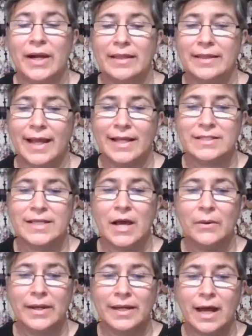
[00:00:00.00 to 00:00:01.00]
And that's how
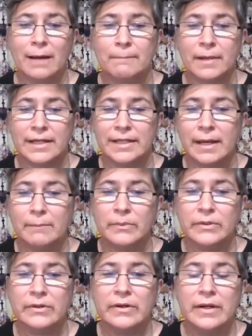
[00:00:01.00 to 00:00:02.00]
I got my
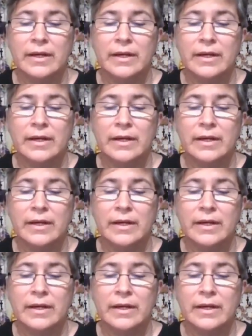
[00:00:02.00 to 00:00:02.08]
number